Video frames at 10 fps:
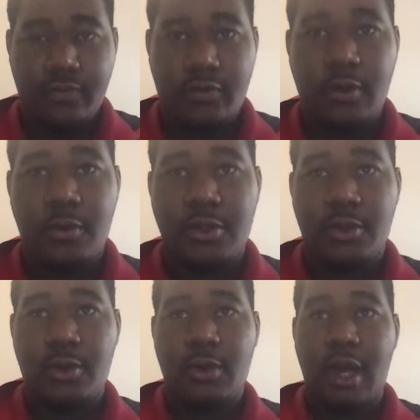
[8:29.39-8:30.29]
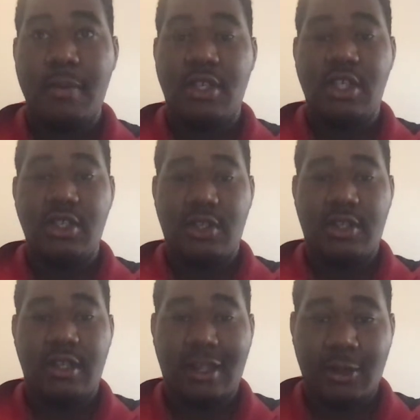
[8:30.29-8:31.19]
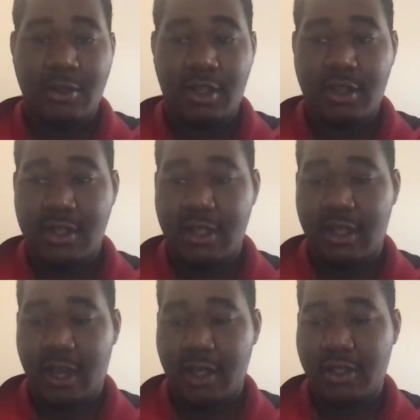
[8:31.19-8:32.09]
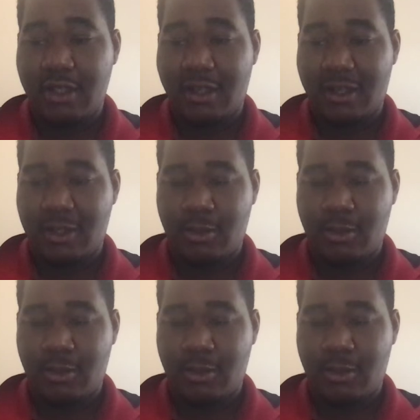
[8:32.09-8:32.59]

was the whole I'm a genius scene. And there was another scene I actually liked.